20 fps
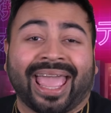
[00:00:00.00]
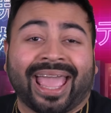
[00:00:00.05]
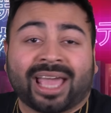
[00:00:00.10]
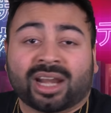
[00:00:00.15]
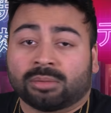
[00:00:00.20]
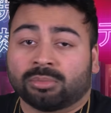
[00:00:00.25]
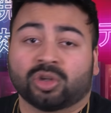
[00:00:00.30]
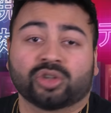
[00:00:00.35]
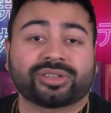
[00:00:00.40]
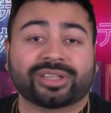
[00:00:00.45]

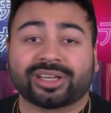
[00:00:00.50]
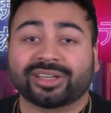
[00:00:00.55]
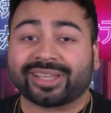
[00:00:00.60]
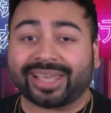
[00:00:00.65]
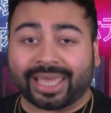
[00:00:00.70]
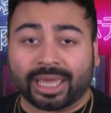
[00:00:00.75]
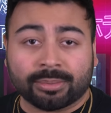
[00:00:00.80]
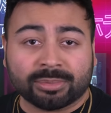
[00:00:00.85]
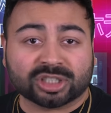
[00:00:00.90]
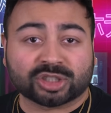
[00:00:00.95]
animals
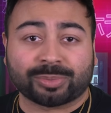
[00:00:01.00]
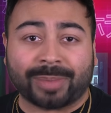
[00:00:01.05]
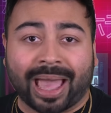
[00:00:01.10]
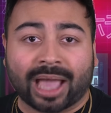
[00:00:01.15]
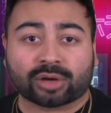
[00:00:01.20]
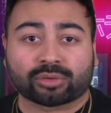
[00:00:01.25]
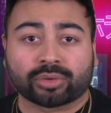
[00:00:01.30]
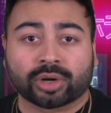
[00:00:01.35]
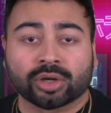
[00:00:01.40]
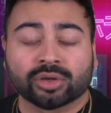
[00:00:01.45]
into image
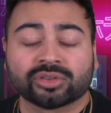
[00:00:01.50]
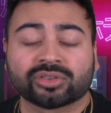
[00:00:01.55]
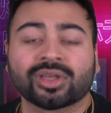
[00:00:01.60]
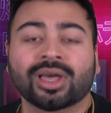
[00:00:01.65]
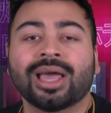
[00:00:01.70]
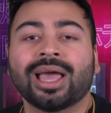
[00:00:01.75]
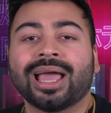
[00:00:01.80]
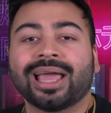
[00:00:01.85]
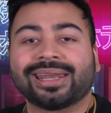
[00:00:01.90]
macros,